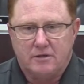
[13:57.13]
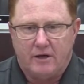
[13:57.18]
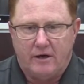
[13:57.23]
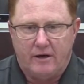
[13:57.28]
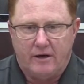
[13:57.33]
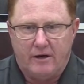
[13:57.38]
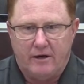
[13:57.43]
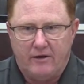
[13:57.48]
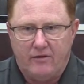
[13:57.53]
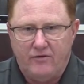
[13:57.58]

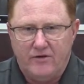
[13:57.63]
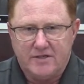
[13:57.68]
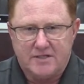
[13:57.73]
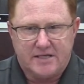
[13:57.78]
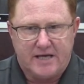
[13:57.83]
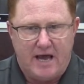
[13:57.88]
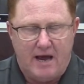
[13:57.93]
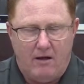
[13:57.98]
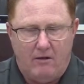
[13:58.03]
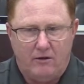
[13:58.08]
this
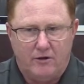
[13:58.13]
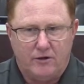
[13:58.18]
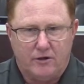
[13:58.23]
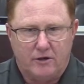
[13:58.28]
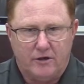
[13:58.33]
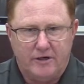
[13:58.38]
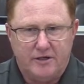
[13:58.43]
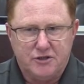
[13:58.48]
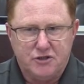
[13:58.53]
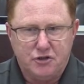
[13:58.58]

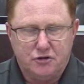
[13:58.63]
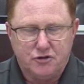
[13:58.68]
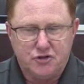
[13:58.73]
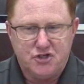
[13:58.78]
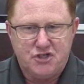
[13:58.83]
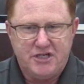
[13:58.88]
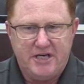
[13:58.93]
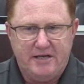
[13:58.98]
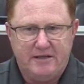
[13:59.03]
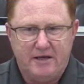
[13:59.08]
calendar is you'll
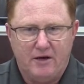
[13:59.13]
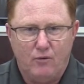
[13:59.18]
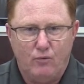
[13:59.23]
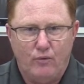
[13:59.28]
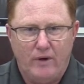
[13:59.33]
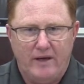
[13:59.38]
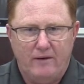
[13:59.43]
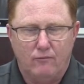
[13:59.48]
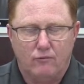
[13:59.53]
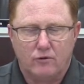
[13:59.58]
see that
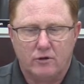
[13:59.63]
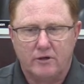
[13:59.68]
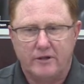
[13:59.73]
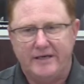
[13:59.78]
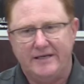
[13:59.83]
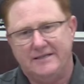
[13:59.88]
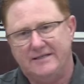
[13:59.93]
we really